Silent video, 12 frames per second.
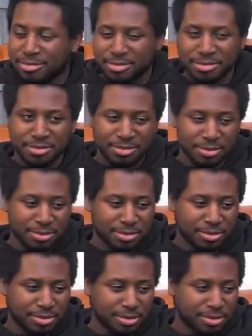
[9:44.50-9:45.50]

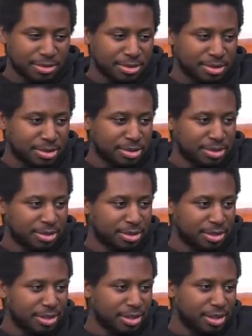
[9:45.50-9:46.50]

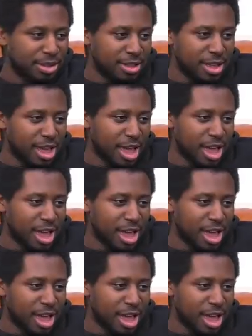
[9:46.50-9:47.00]
This person isn't speaking.